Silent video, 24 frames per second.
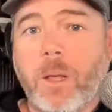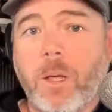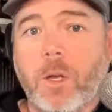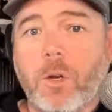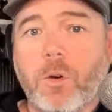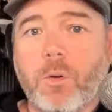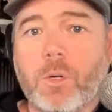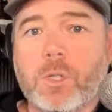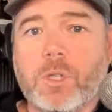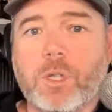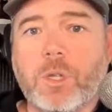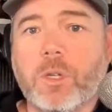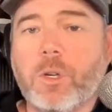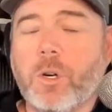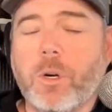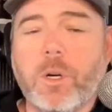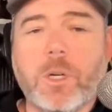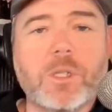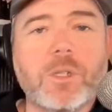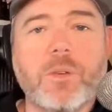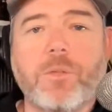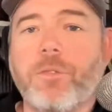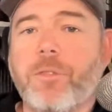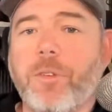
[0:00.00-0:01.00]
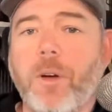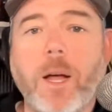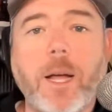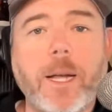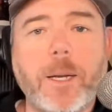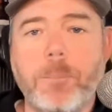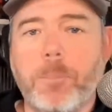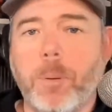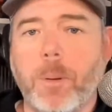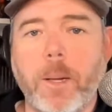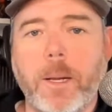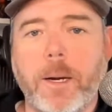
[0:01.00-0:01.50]
Christian Kirk is a
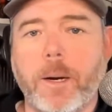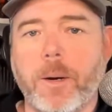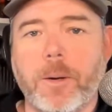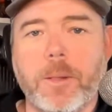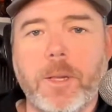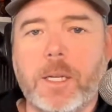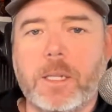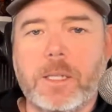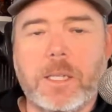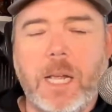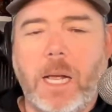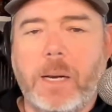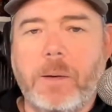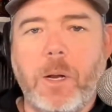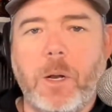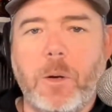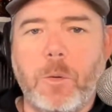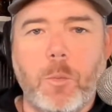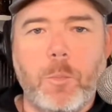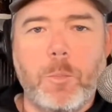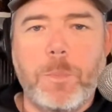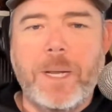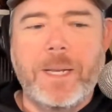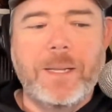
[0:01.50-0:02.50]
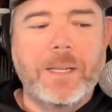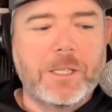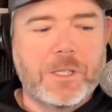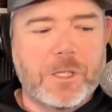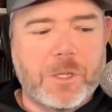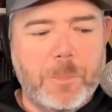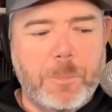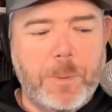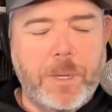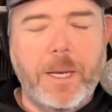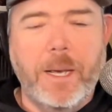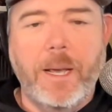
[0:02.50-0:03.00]
fine player. I don't mean this
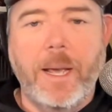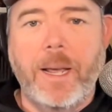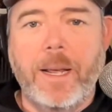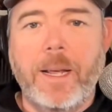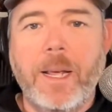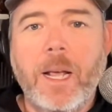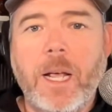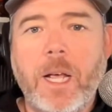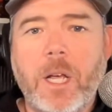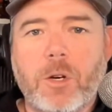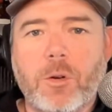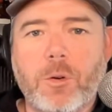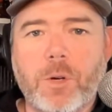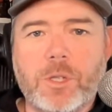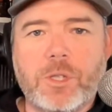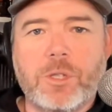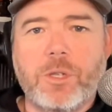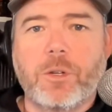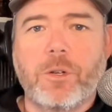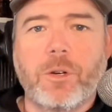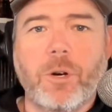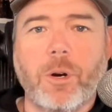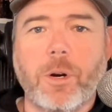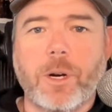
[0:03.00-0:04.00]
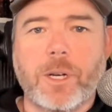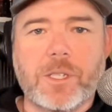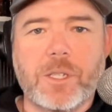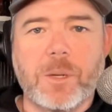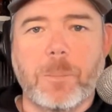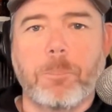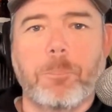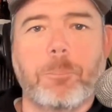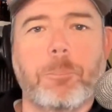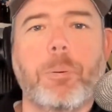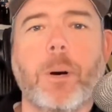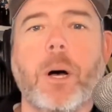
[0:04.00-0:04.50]
to be a Christian Kirk is
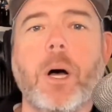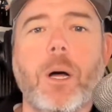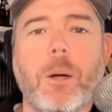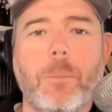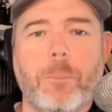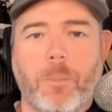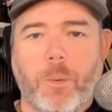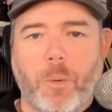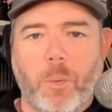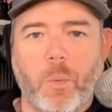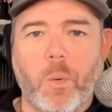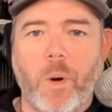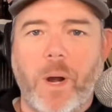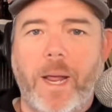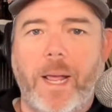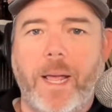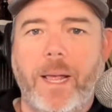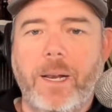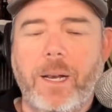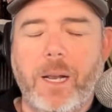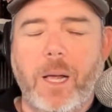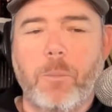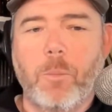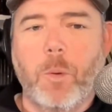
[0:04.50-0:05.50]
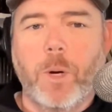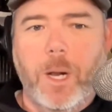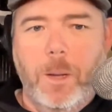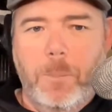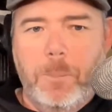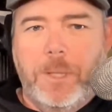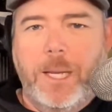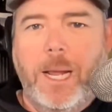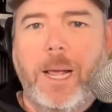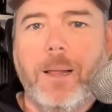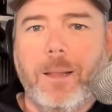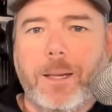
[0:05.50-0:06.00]
a bum rant. What I'm
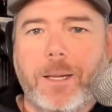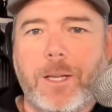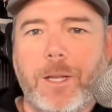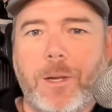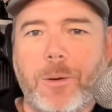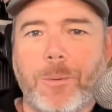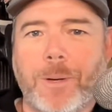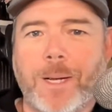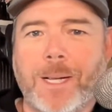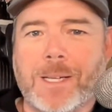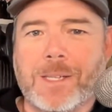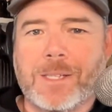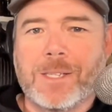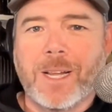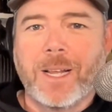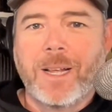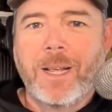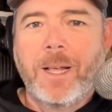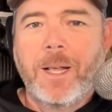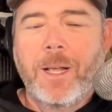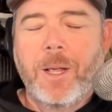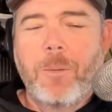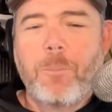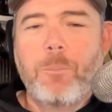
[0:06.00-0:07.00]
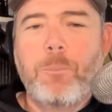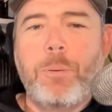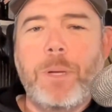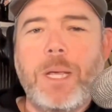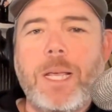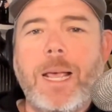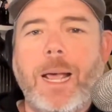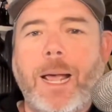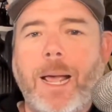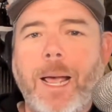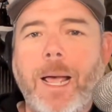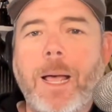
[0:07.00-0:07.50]
telling you is
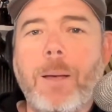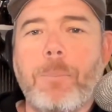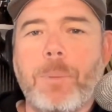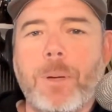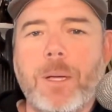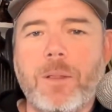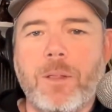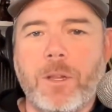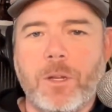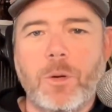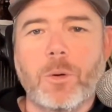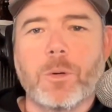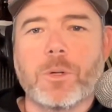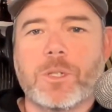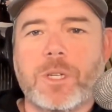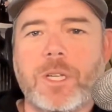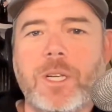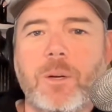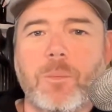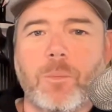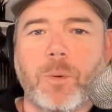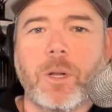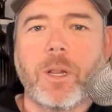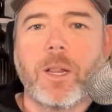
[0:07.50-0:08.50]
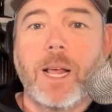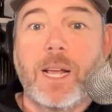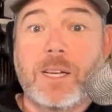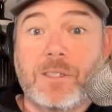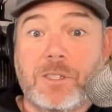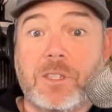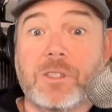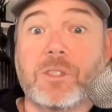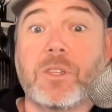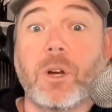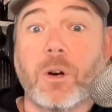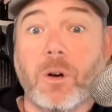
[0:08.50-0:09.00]
be happy that your team
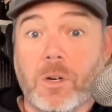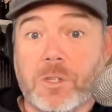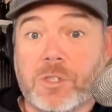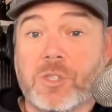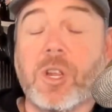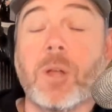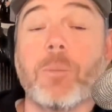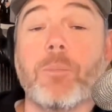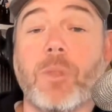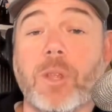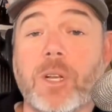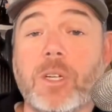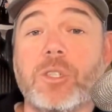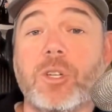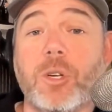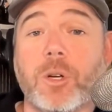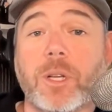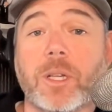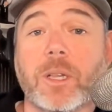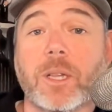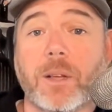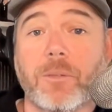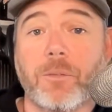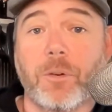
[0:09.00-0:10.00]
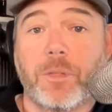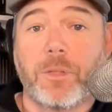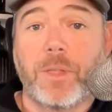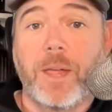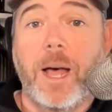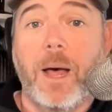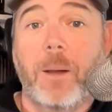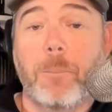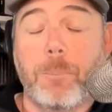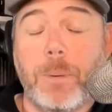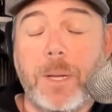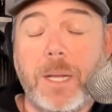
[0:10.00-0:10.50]
realizes there are some things you can live
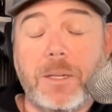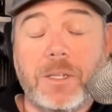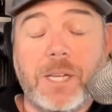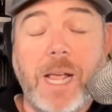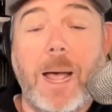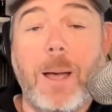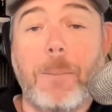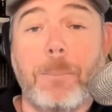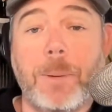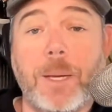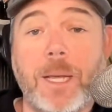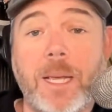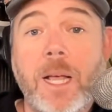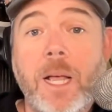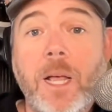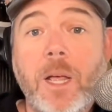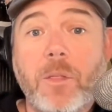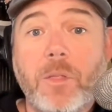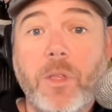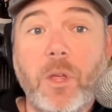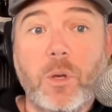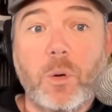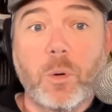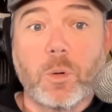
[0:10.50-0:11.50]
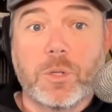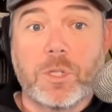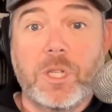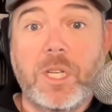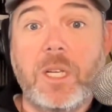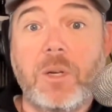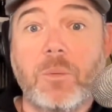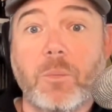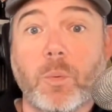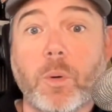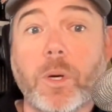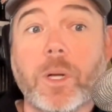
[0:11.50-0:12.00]
without. Be happy that your
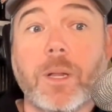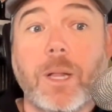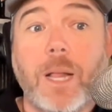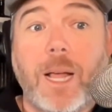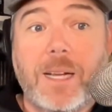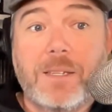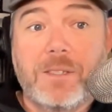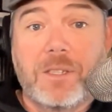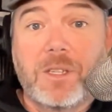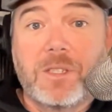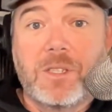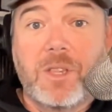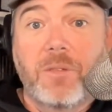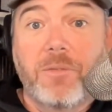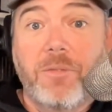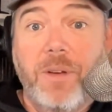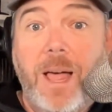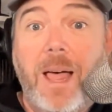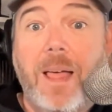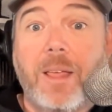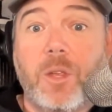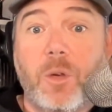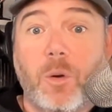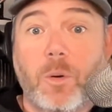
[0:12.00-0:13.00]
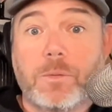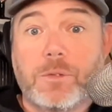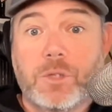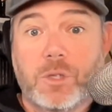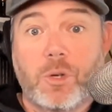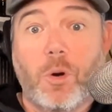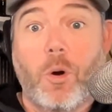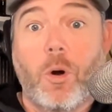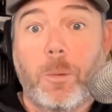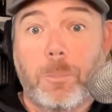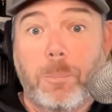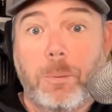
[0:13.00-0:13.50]
team realizes the value of
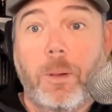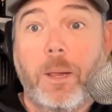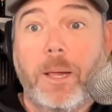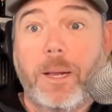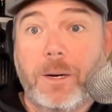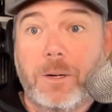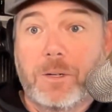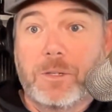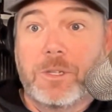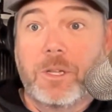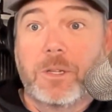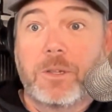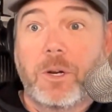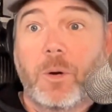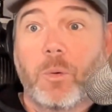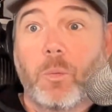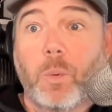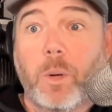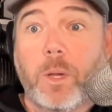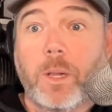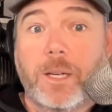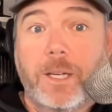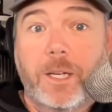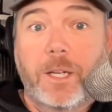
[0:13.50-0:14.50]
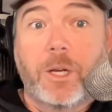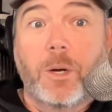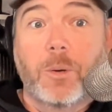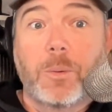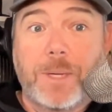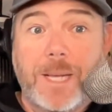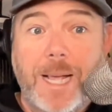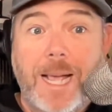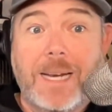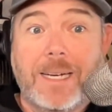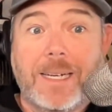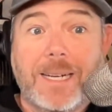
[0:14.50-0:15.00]
star players, that they're willing to go
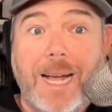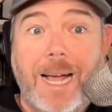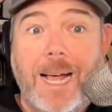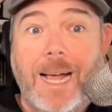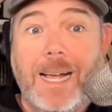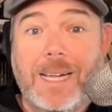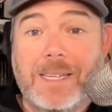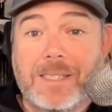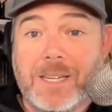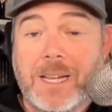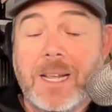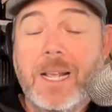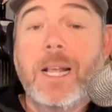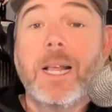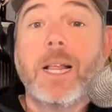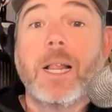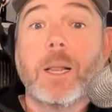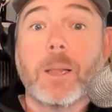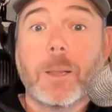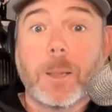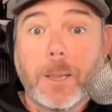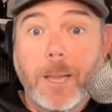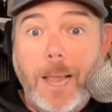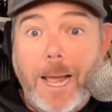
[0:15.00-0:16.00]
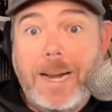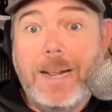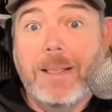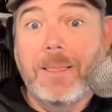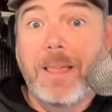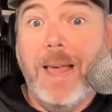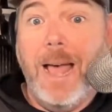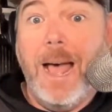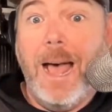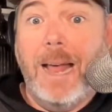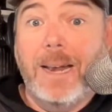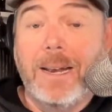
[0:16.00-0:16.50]
get guys like
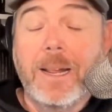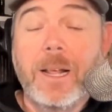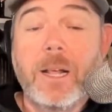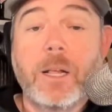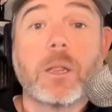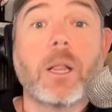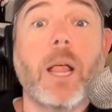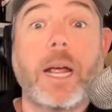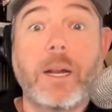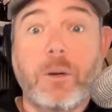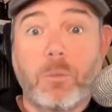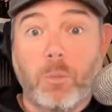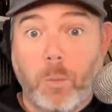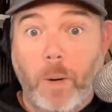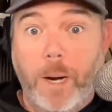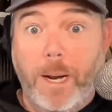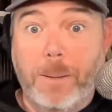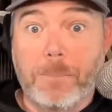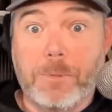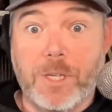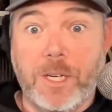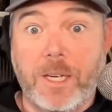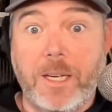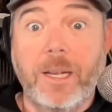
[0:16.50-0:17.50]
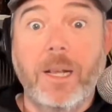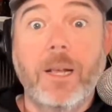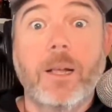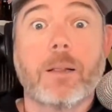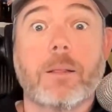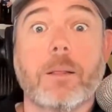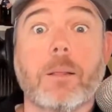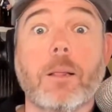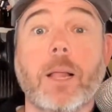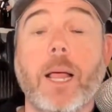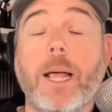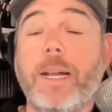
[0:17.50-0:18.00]
that, like Ramsey,
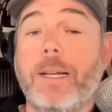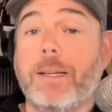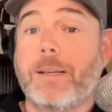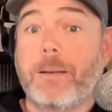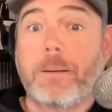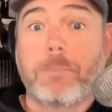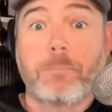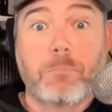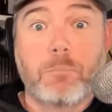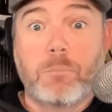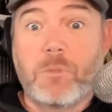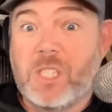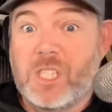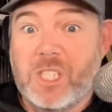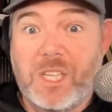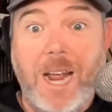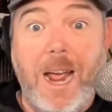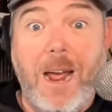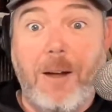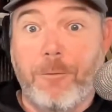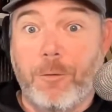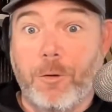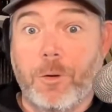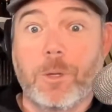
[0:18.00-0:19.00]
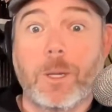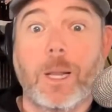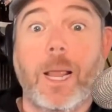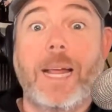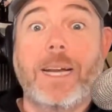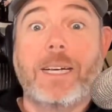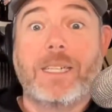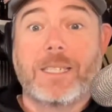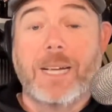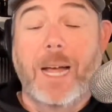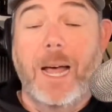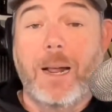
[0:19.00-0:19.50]
like Stafford,
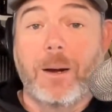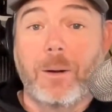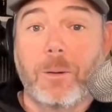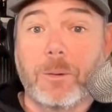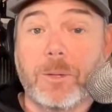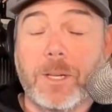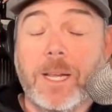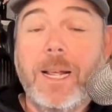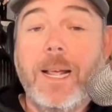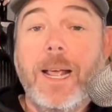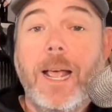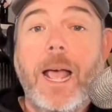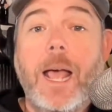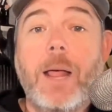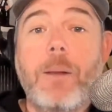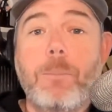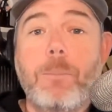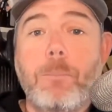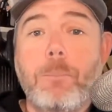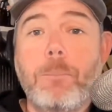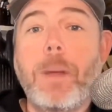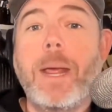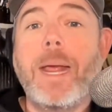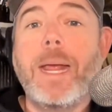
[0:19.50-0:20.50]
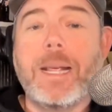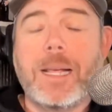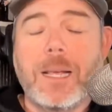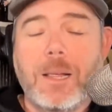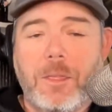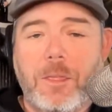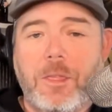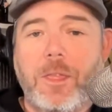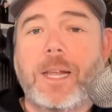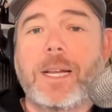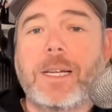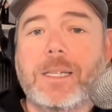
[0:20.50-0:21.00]
like Donald, and make
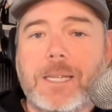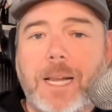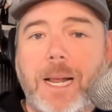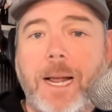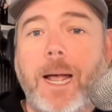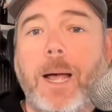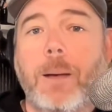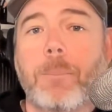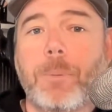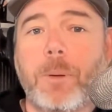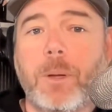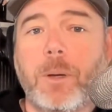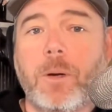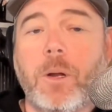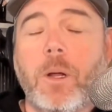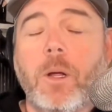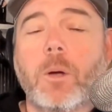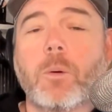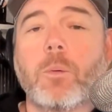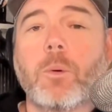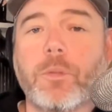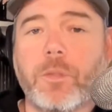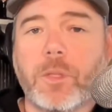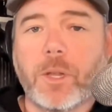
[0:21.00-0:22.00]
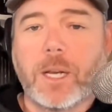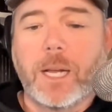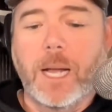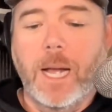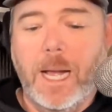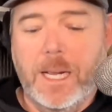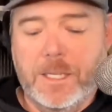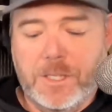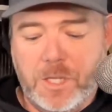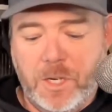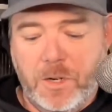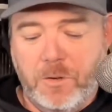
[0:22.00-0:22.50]
things happen with the
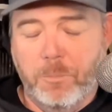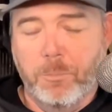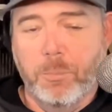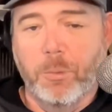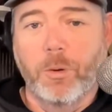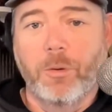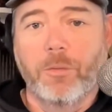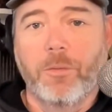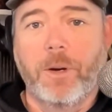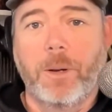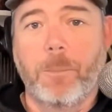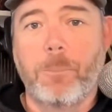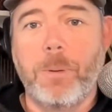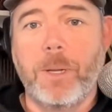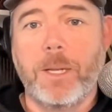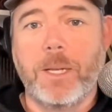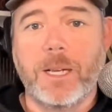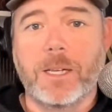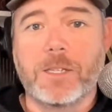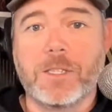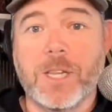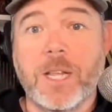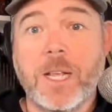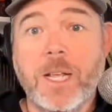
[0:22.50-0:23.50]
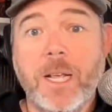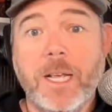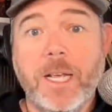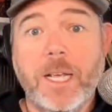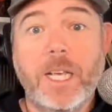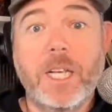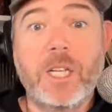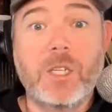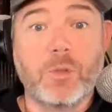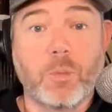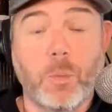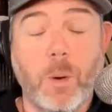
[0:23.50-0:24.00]
guys that have proven it, because
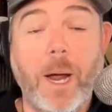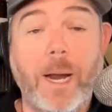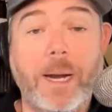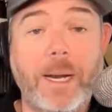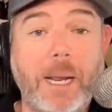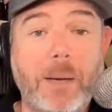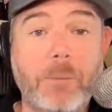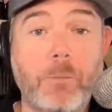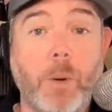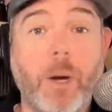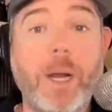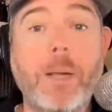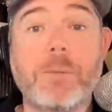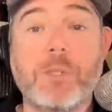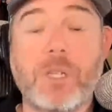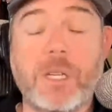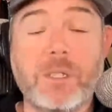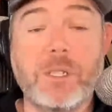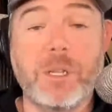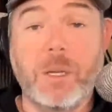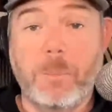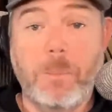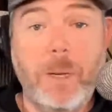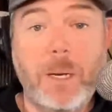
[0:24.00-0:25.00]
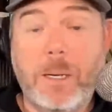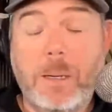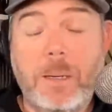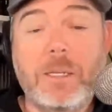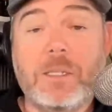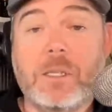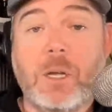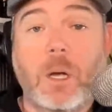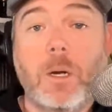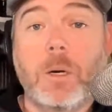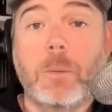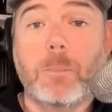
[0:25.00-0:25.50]
he's right. And Ramsey's
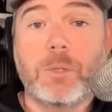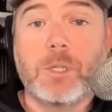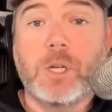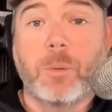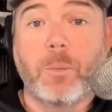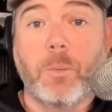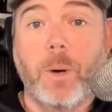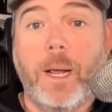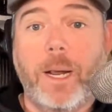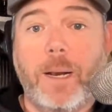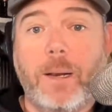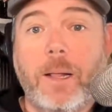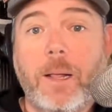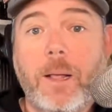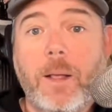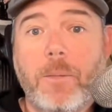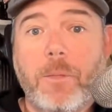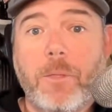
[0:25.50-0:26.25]
100% right.